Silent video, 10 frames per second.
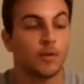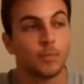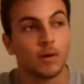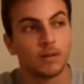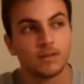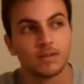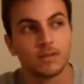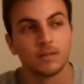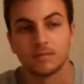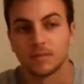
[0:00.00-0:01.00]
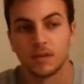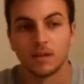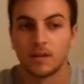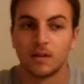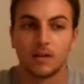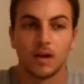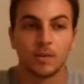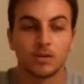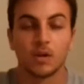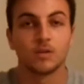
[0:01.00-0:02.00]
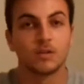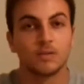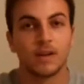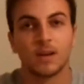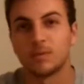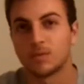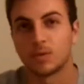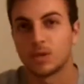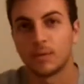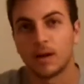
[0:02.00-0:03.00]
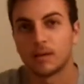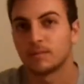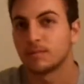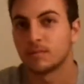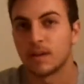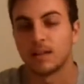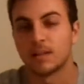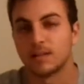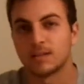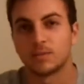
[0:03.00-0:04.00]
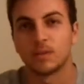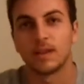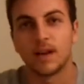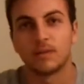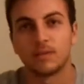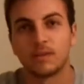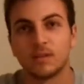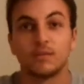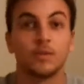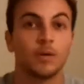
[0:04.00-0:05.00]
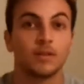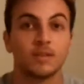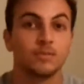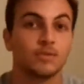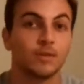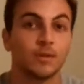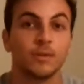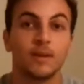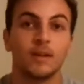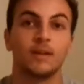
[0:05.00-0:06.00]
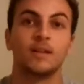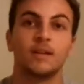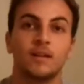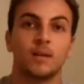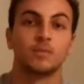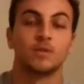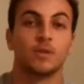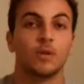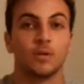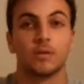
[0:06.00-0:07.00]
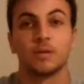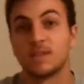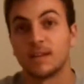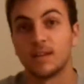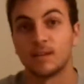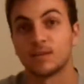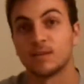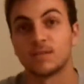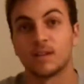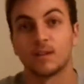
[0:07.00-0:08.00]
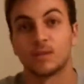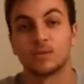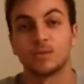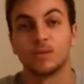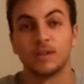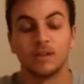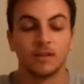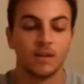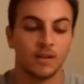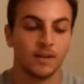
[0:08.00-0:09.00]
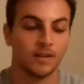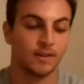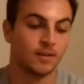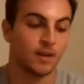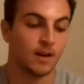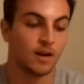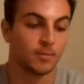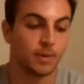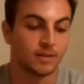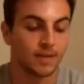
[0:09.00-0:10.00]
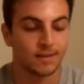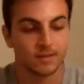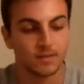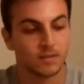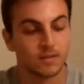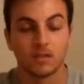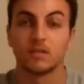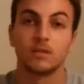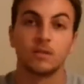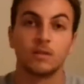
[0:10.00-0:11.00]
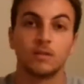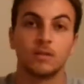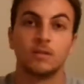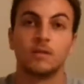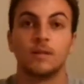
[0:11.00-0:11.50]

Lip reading: Football, let's see. I'm a Chargers fan. I've been switching around. LA doesn't really have a football team, so I'm just going to go with San Diego since I go to school here. I played tennis since I was little.